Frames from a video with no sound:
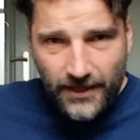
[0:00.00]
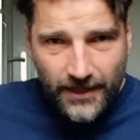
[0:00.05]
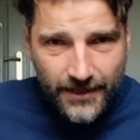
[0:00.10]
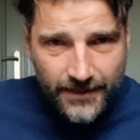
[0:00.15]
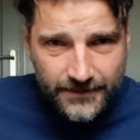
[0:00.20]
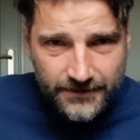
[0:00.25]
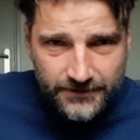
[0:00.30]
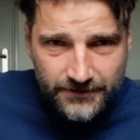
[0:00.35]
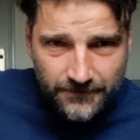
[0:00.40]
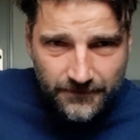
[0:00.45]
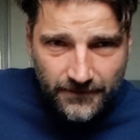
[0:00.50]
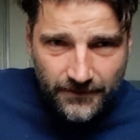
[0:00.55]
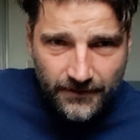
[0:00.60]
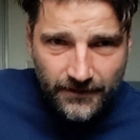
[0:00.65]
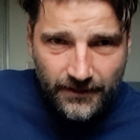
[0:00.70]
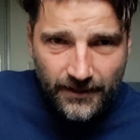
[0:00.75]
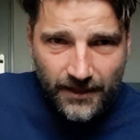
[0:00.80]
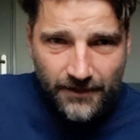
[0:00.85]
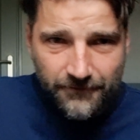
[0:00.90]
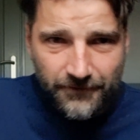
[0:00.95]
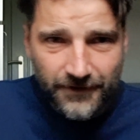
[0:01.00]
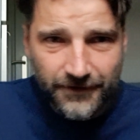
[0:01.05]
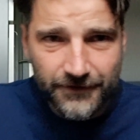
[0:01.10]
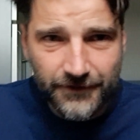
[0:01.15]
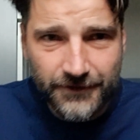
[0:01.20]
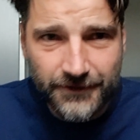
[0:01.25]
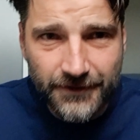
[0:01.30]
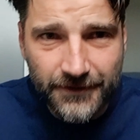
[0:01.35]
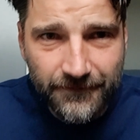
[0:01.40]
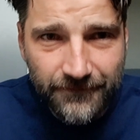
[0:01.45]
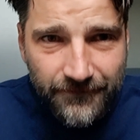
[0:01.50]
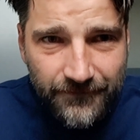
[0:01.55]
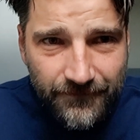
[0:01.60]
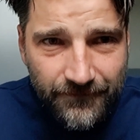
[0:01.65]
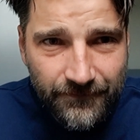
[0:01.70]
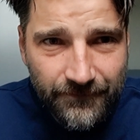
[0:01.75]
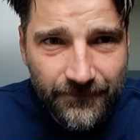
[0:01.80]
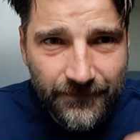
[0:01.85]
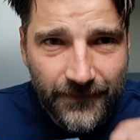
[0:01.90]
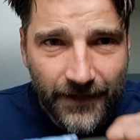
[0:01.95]
like lavender.
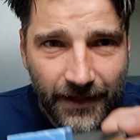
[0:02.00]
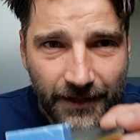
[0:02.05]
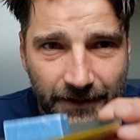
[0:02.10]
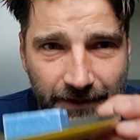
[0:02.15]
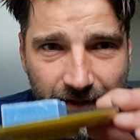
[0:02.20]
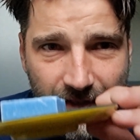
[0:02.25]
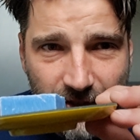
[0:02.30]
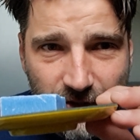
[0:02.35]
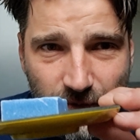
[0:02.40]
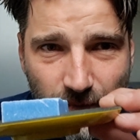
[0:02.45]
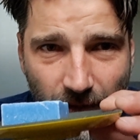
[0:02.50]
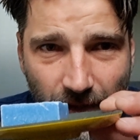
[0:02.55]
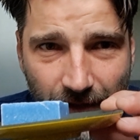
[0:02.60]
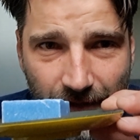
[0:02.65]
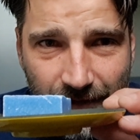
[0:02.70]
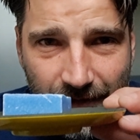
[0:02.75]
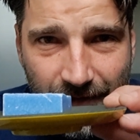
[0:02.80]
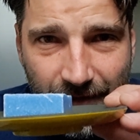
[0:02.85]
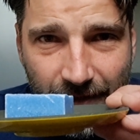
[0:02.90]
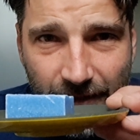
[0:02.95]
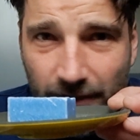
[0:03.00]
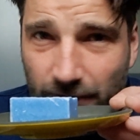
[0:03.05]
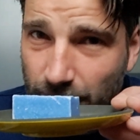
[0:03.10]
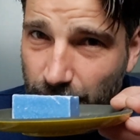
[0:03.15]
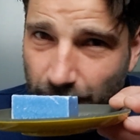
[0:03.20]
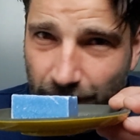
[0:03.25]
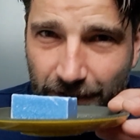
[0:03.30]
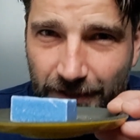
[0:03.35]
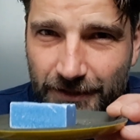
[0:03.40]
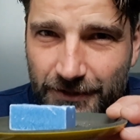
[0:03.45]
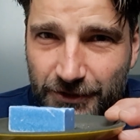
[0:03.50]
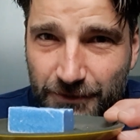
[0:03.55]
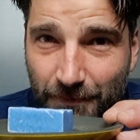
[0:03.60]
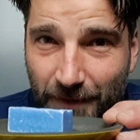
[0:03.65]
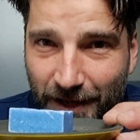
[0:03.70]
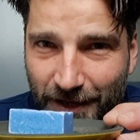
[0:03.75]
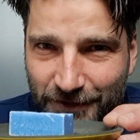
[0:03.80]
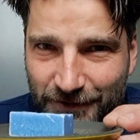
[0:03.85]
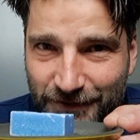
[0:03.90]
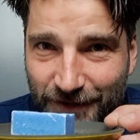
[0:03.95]
And this one really
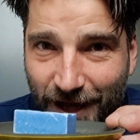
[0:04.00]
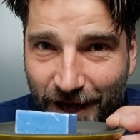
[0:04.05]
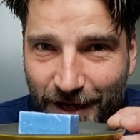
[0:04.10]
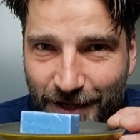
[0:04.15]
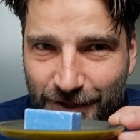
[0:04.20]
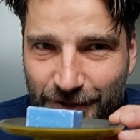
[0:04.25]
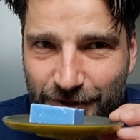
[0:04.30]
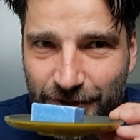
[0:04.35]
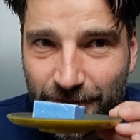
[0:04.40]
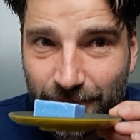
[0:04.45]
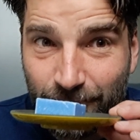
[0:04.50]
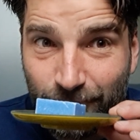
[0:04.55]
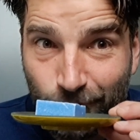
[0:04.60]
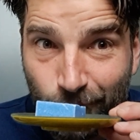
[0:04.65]
smells nice